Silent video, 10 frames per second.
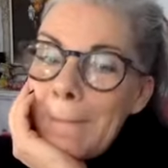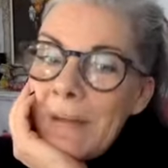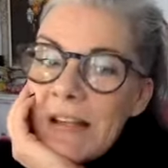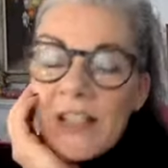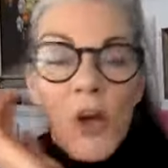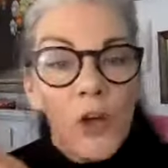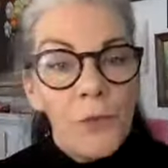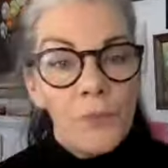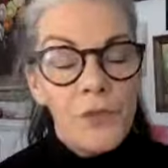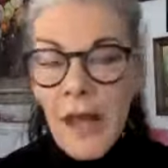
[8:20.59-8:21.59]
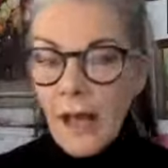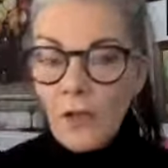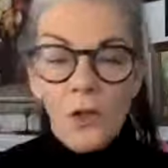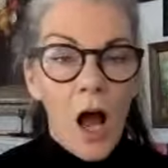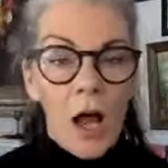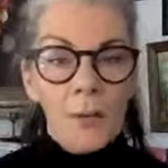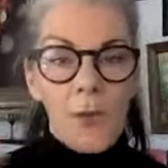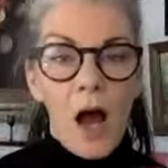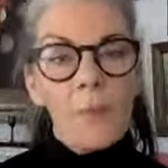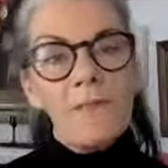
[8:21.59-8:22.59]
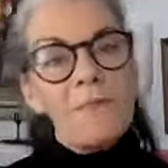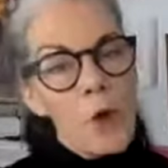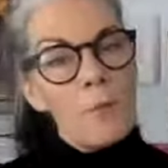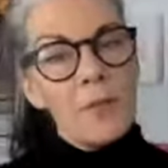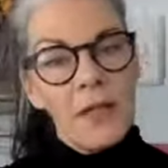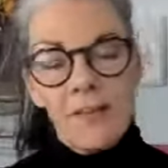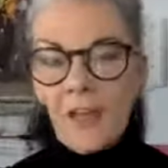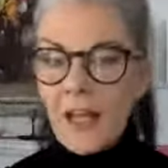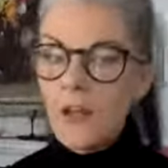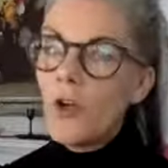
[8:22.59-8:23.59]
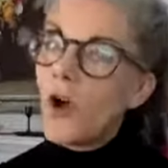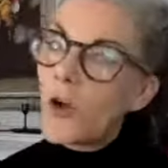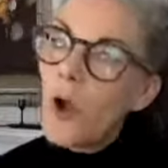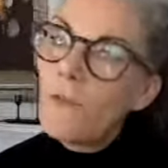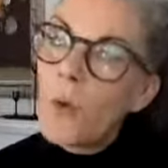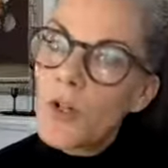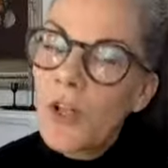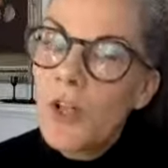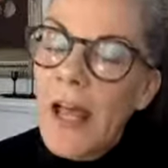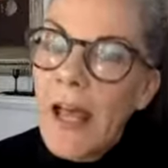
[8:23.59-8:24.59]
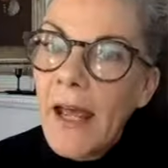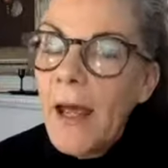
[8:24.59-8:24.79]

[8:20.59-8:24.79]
So yeah, look, I'm a firm believer in not overwashing your hair.